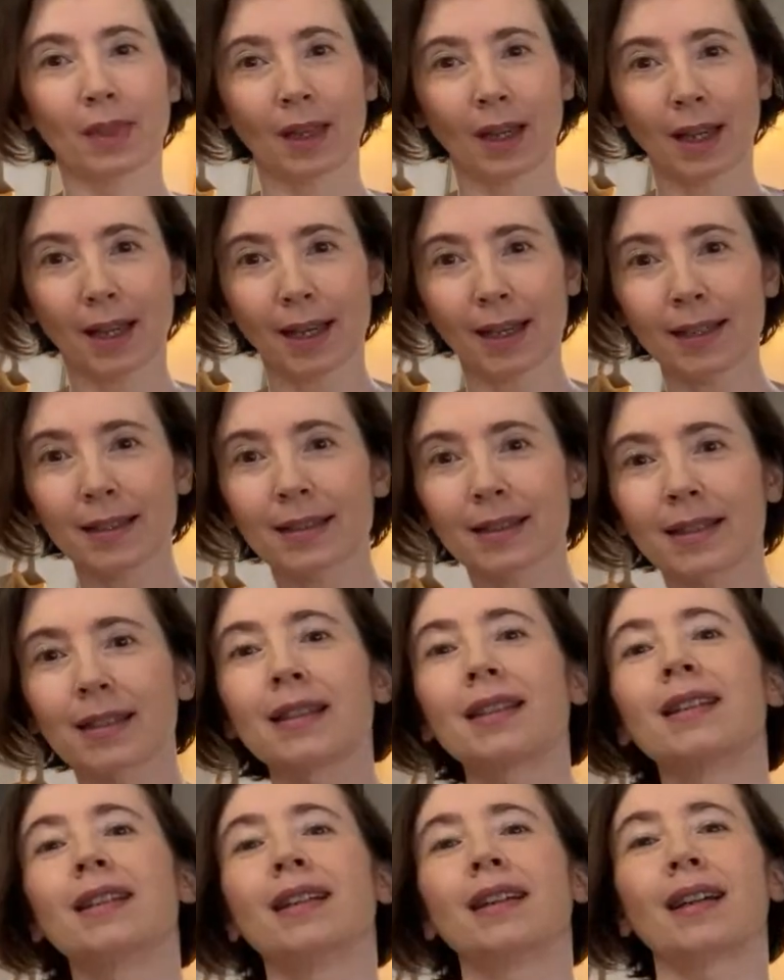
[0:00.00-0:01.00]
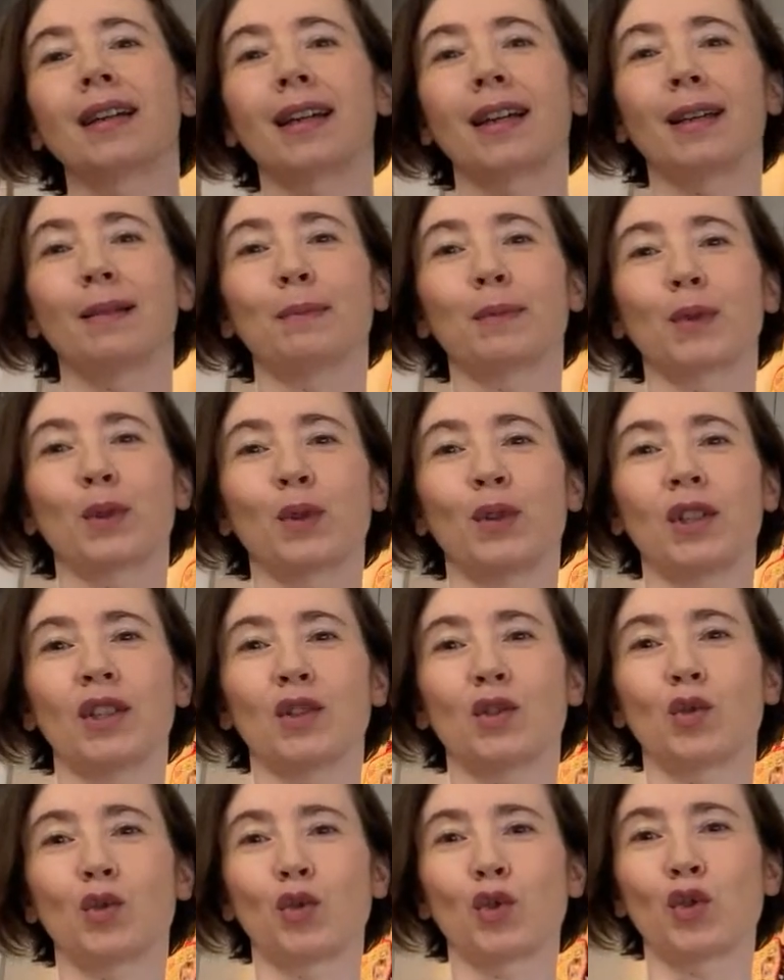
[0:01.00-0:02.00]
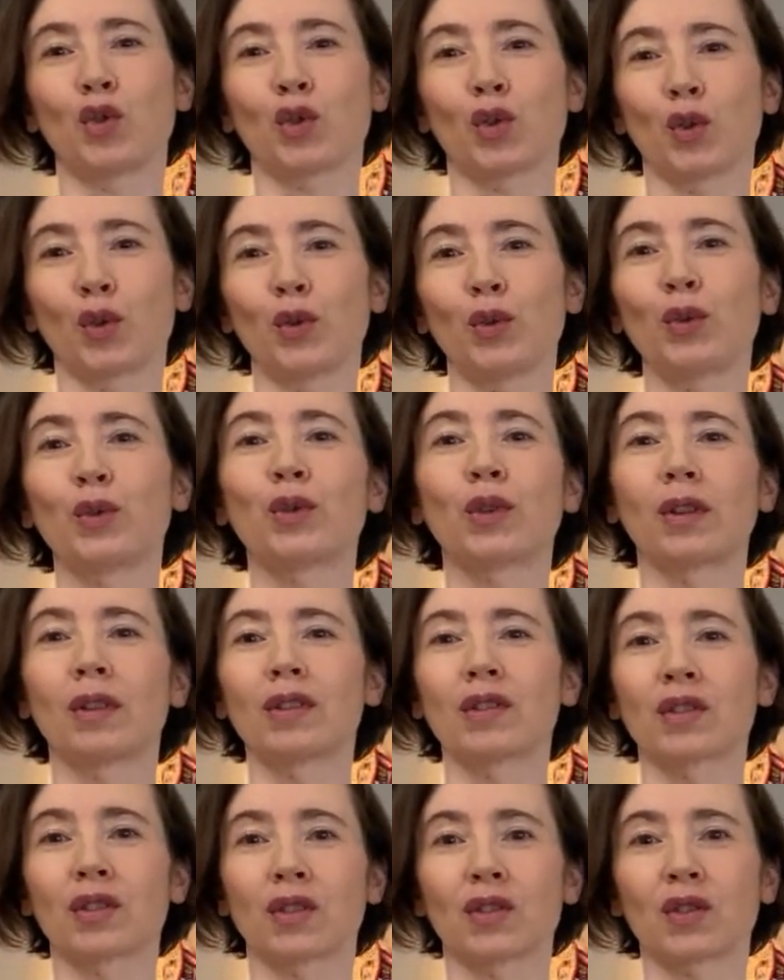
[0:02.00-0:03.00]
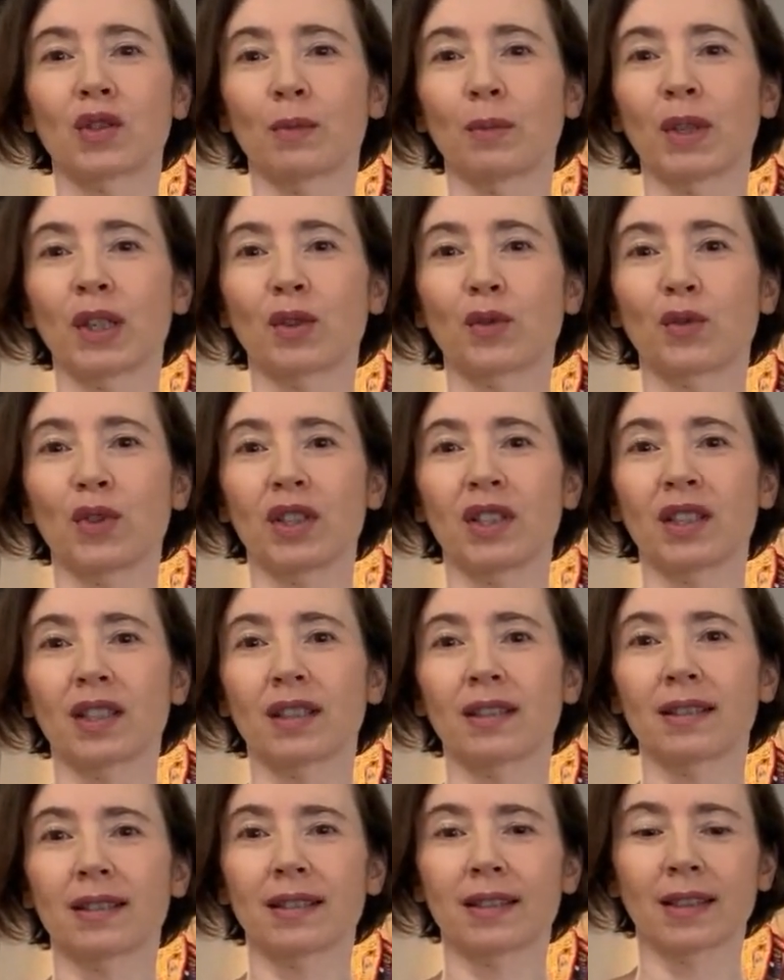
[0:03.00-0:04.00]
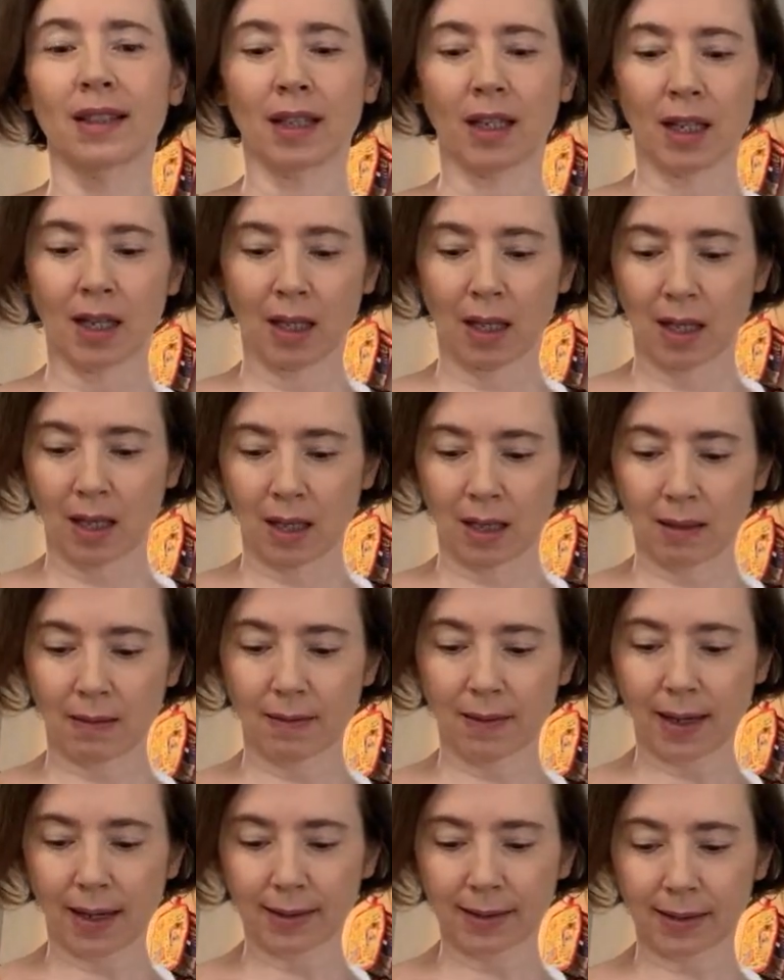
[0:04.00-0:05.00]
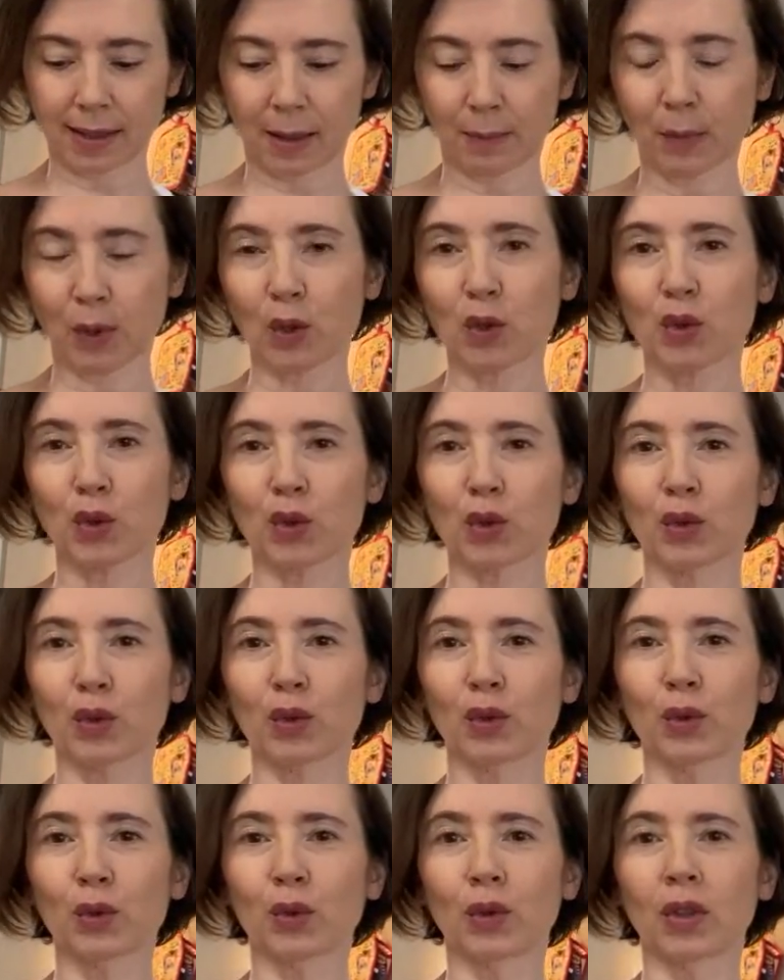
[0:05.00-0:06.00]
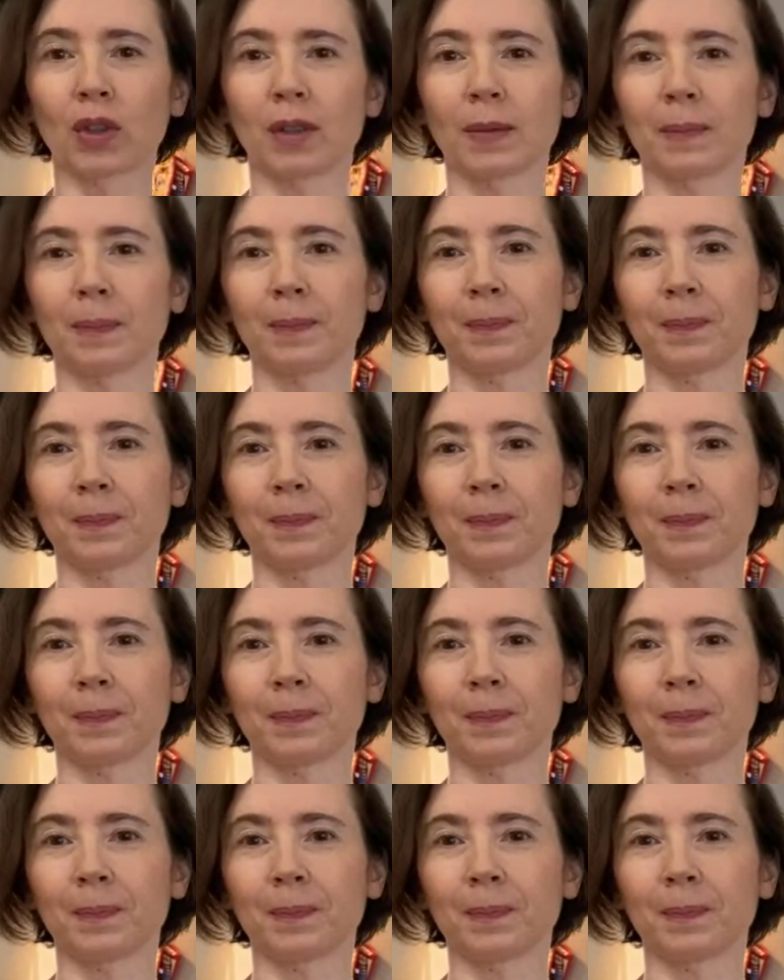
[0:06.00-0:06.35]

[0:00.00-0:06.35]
and i'm going to show you also some ingredients that i'm not sure you're